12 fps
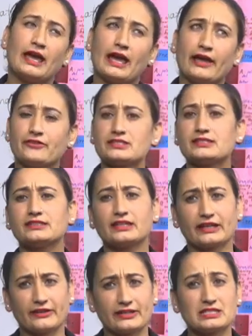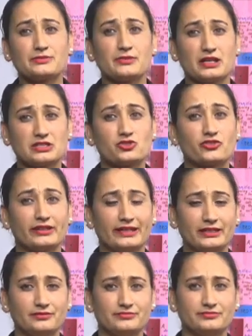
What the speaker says: Have you seen the Christmas tree?